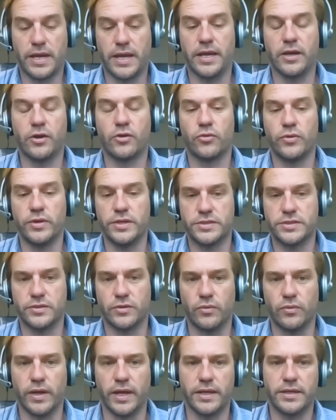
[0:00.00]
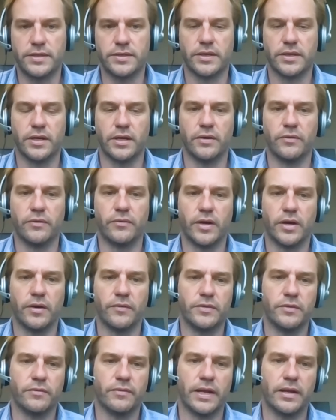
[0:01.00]
increase the rate of
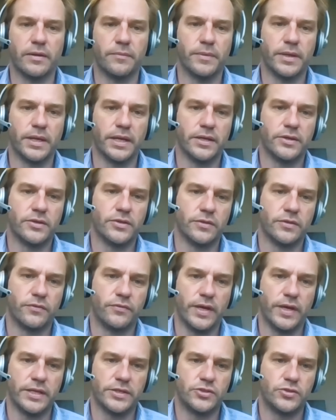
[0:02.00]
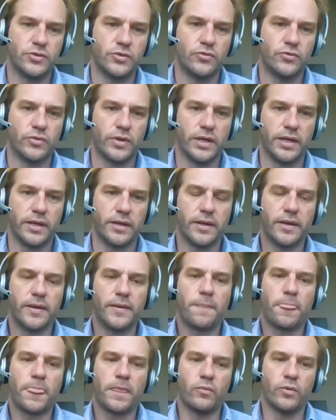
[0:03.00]
of development into the phase two drilling,
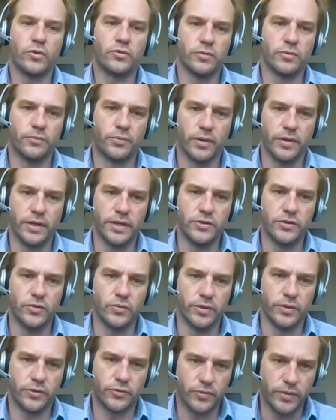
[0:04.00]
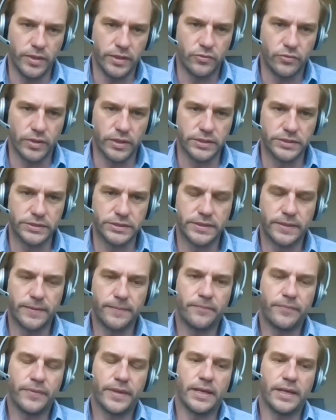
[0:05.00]
which we'll probably do with three drills,
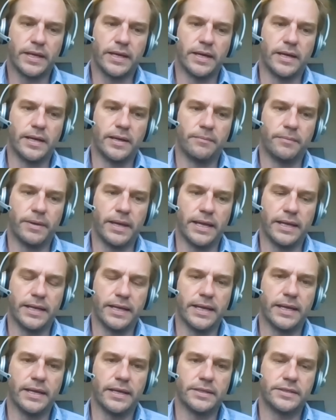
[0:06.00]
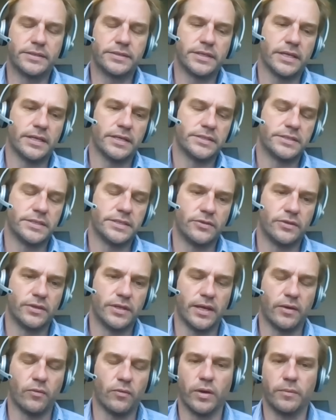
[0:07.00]
um, and get in, get us into
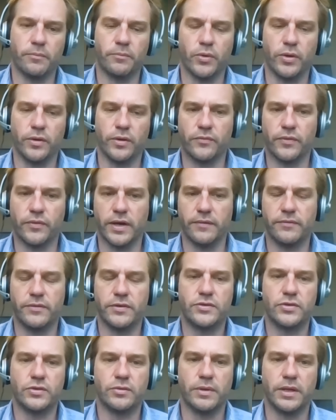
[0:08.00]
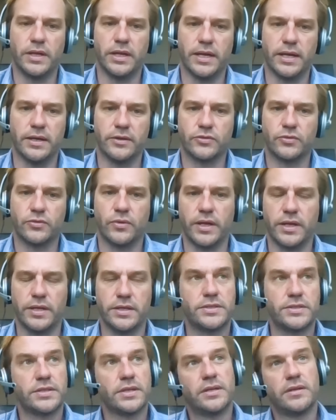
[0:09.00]
that one point five to two million ounce
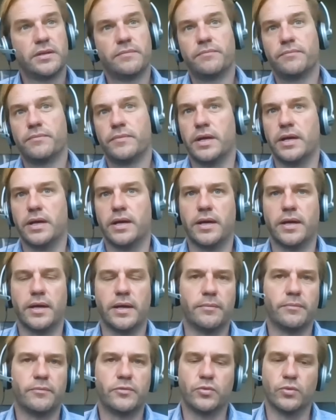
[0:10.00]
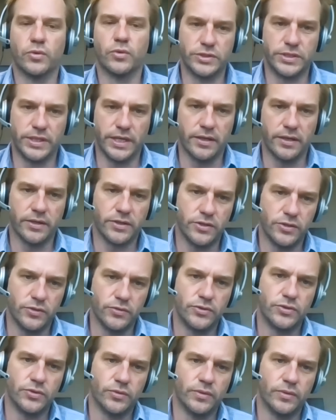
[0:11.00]
range. Um, towards the end of
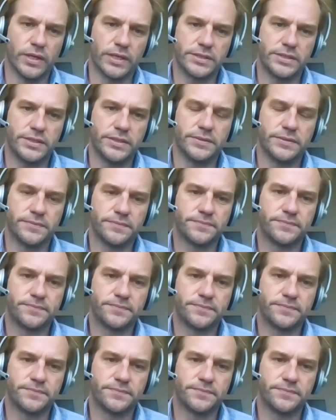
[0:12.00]
Q two next year.